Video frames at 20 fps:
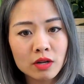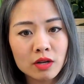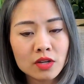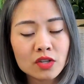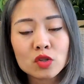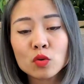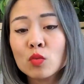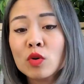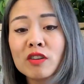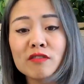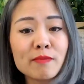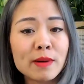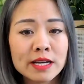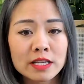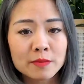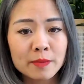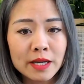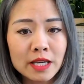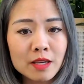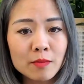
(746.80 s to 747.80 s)
So one of my
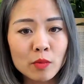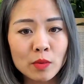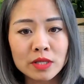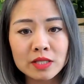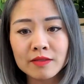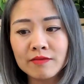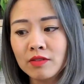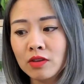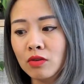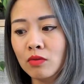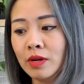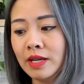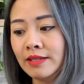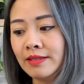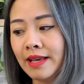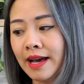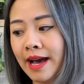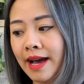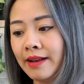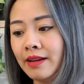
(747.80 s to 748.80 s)
spiky points of view is
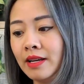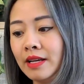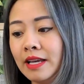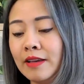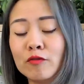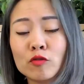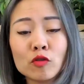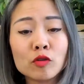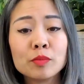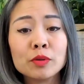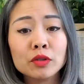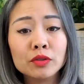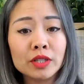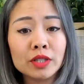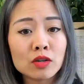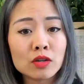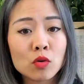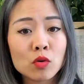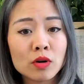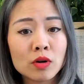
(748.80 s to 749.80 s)
that if you're building
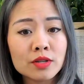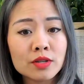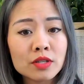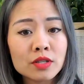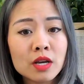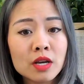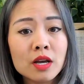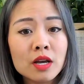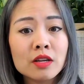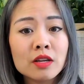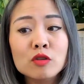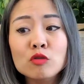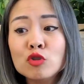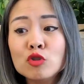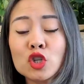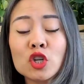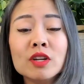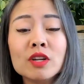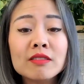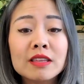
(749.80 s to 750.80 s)
a course, you
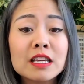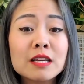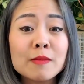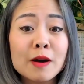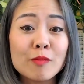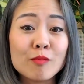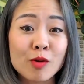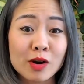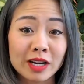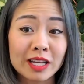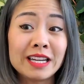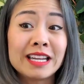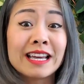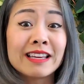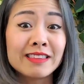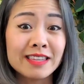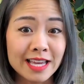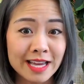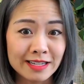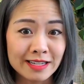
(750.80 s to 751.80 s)
shouldn't think about marketing
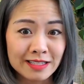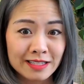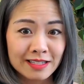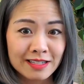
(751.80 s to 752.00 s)
at the end.